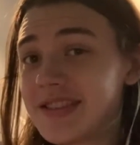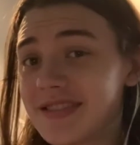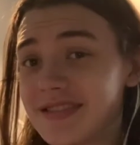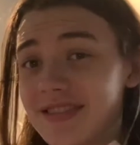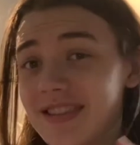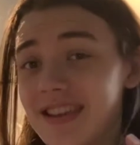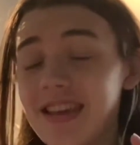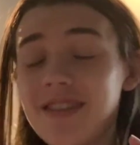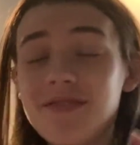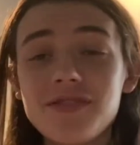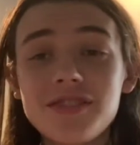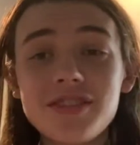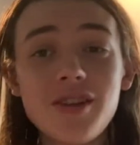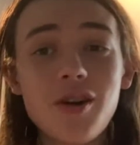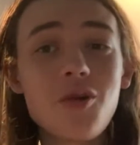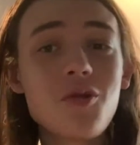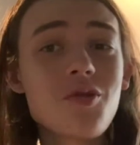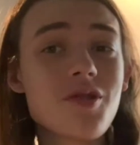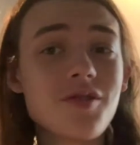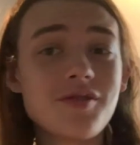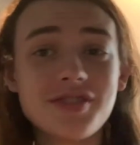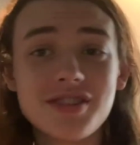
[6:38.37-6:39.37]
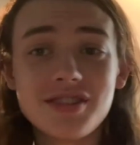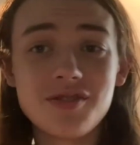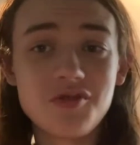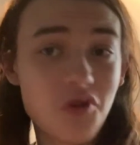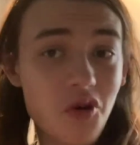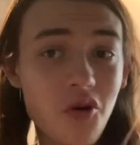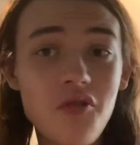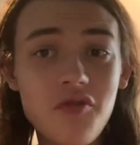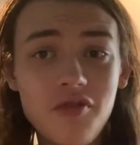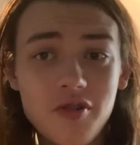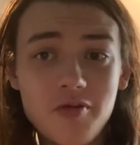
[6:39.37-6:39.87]
even though there's an
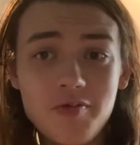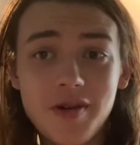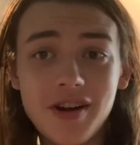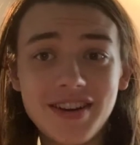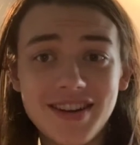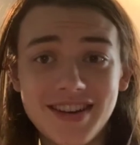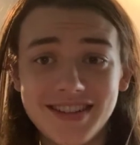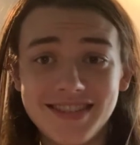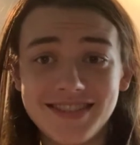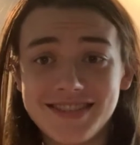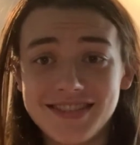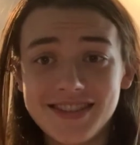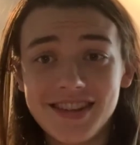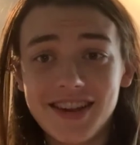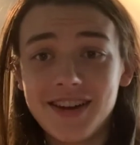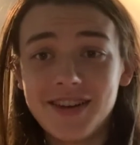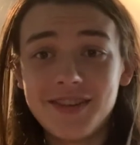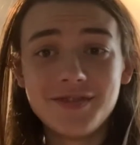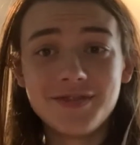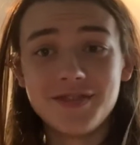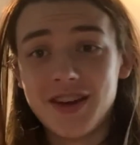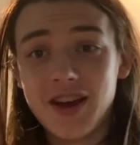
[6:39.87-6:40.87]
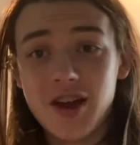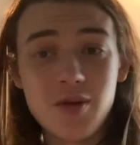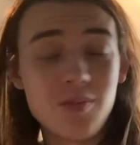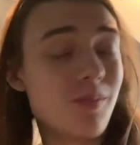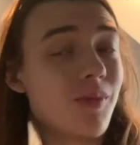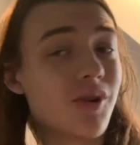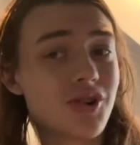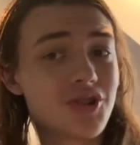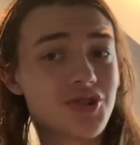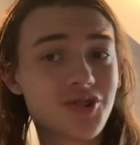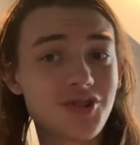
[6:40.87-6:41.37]
overabundance of
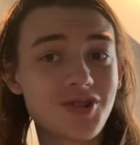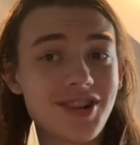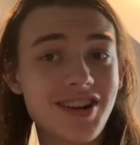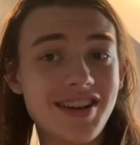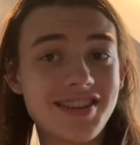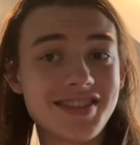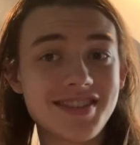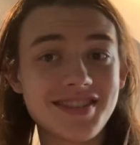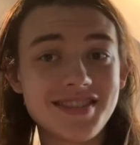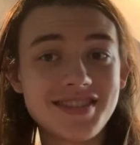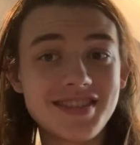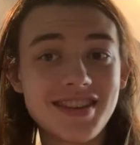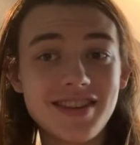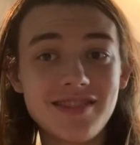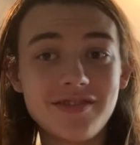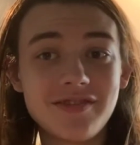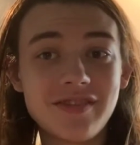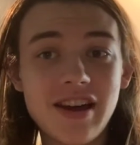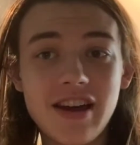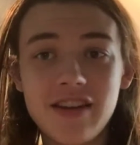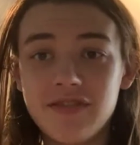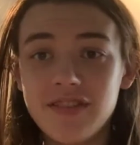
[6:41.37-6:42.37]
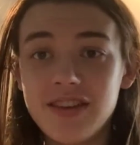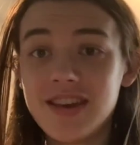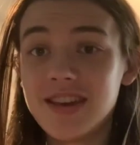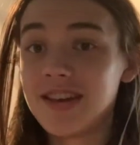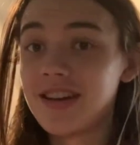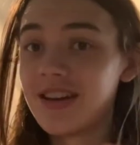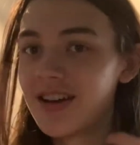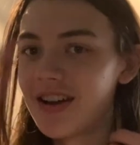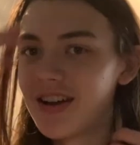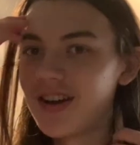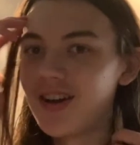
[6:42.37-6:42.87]
martial classes in 5e,
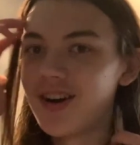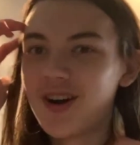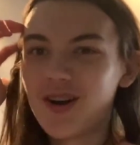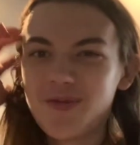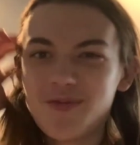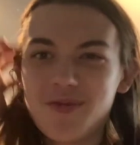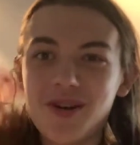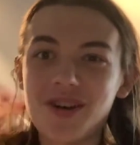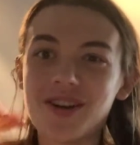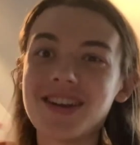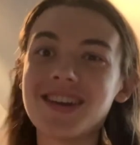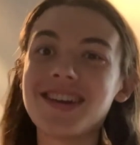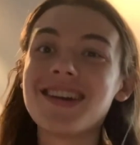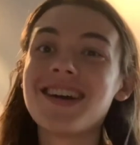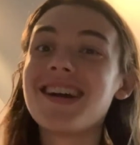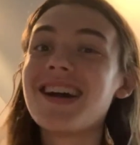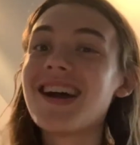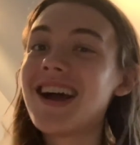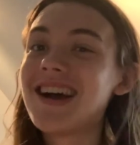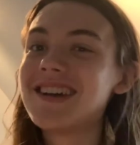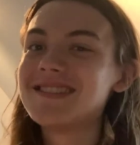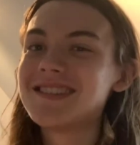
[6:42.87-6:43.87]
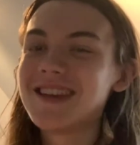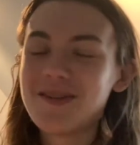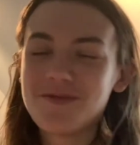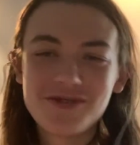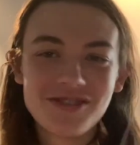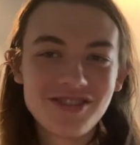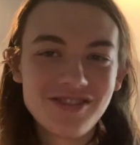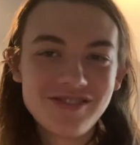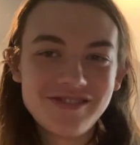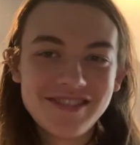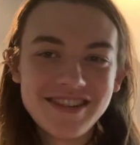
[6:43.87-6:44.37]
our party has
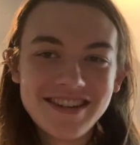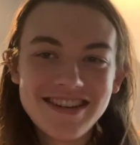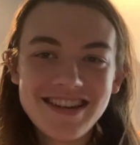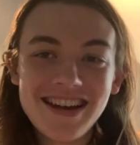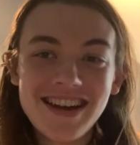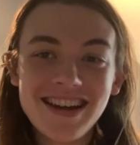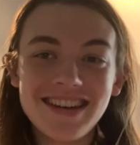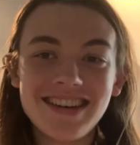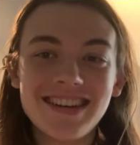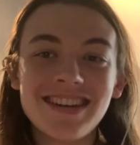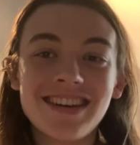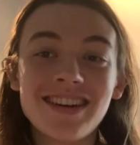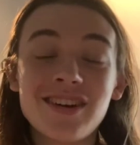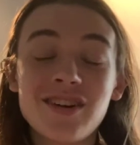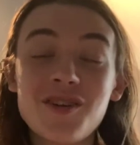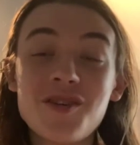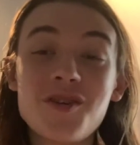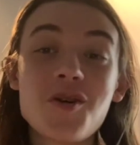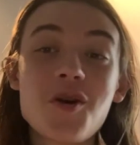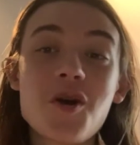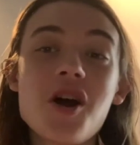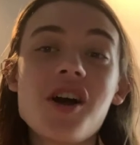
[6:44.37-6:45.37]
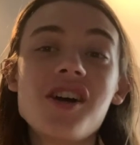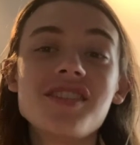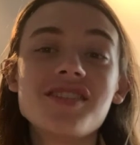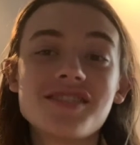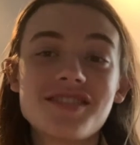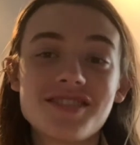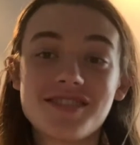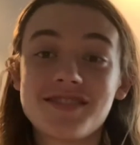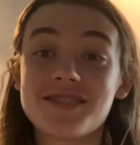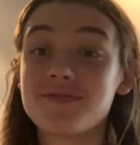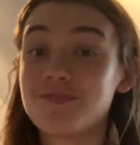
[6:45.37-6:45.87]
absolutely none.
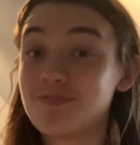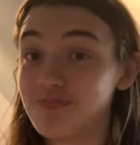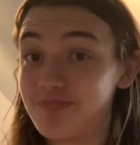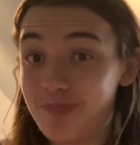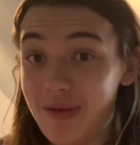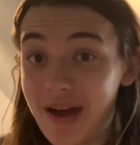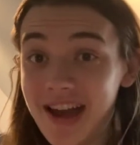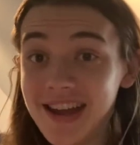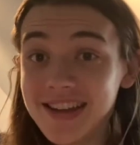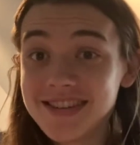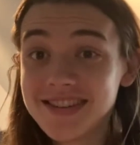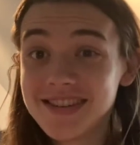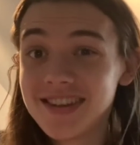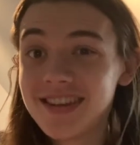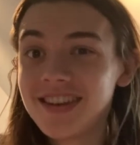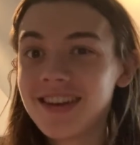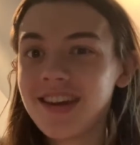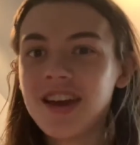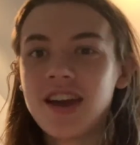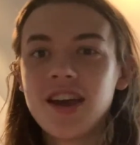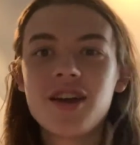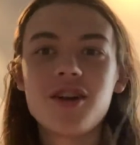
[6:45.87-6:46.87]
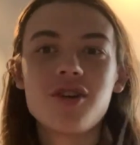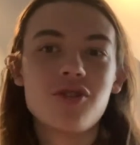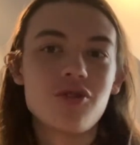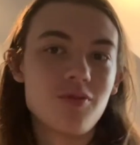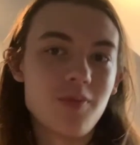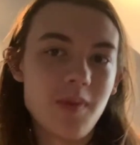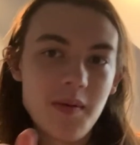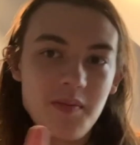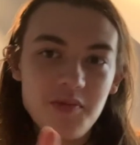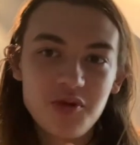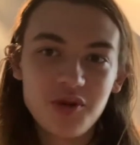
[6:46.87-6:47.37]
But
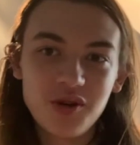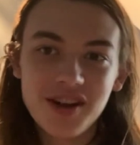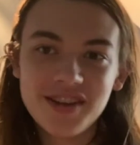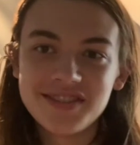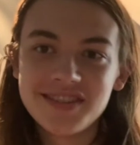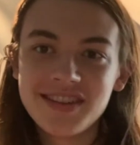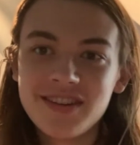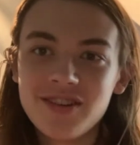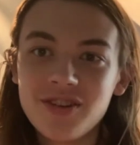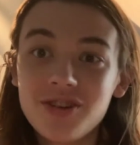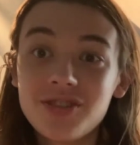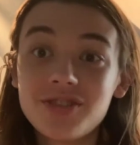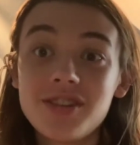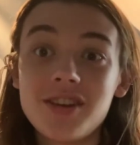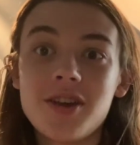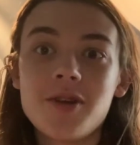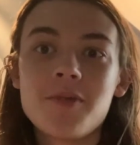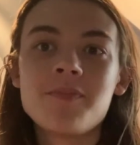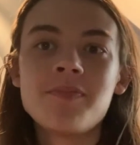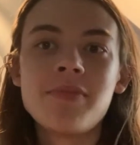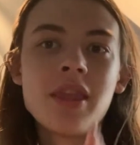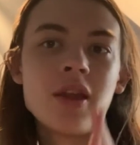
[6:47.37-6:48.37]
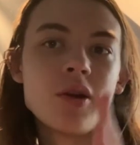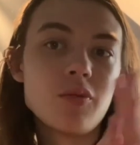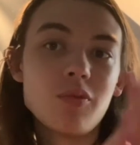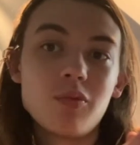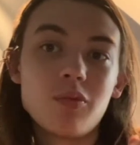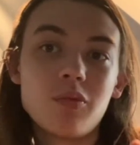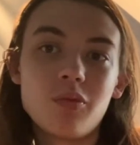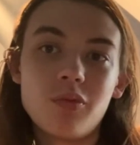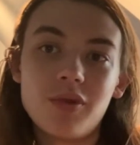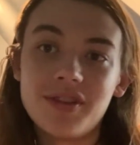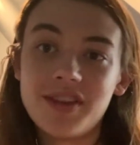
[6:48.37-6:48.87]
remember what I said earlier,
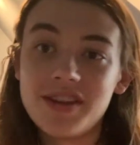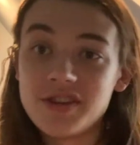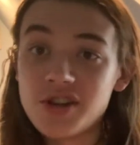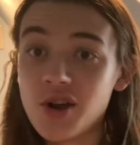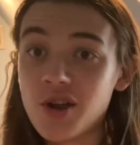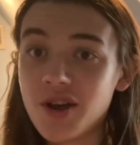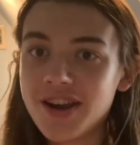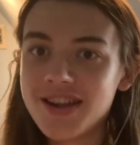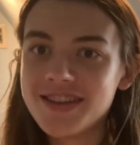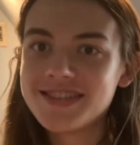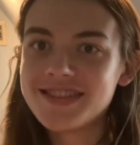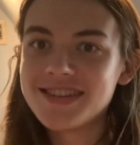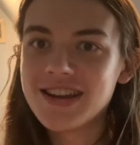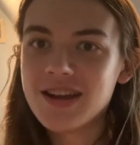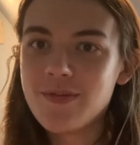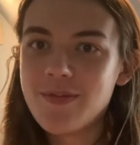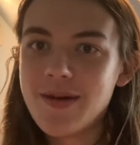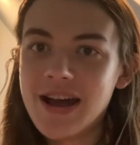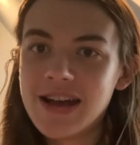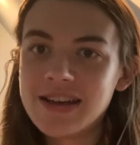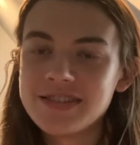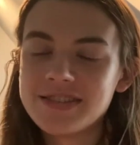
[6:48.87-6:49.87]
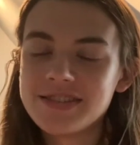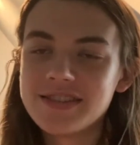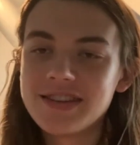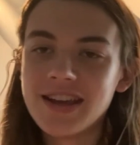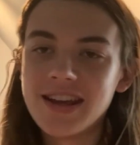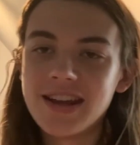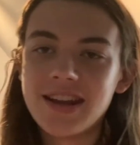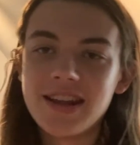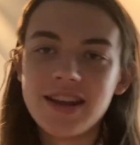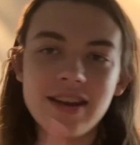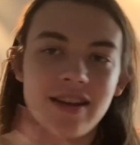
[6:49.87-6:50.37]
when the target is
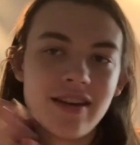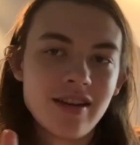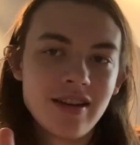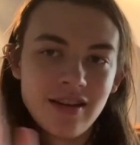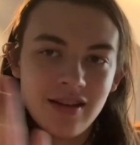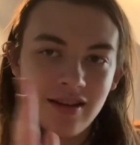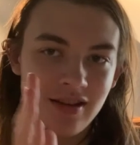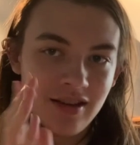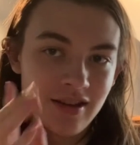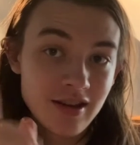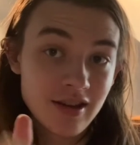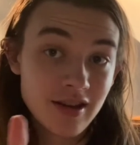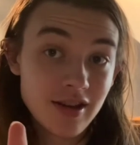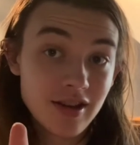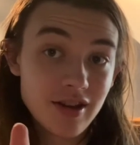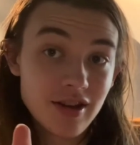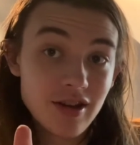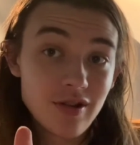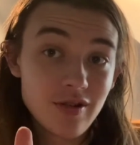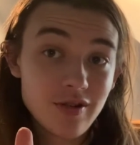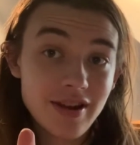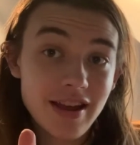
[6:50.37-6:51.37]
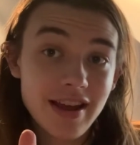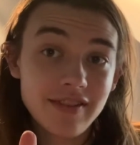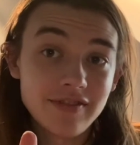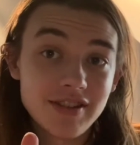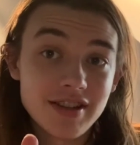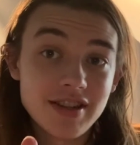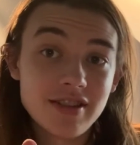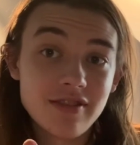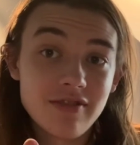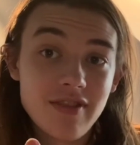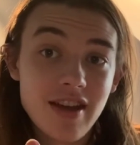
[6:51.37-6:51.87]
incapacitated, you don't have
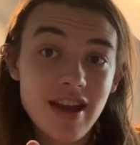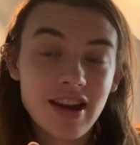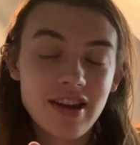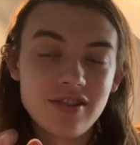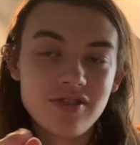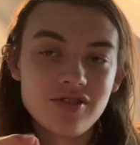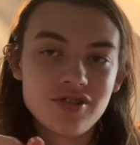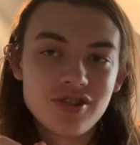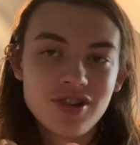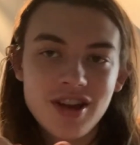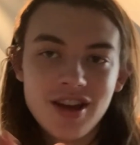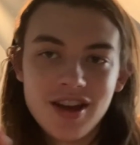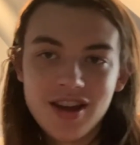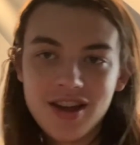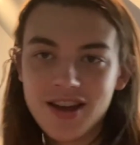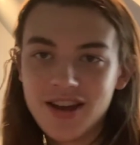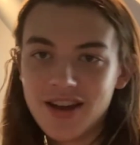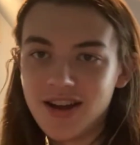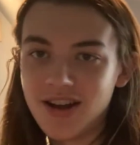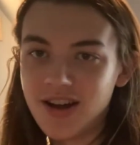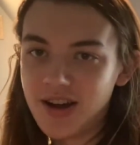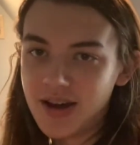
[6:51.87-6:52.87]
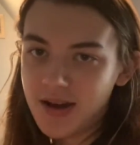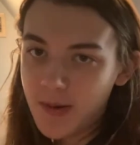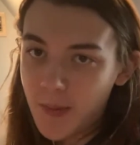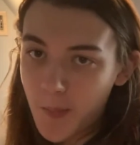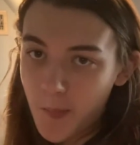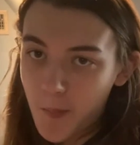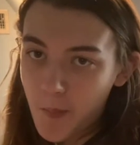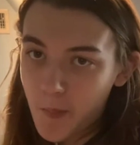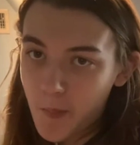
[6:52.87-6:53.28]
disadvantage on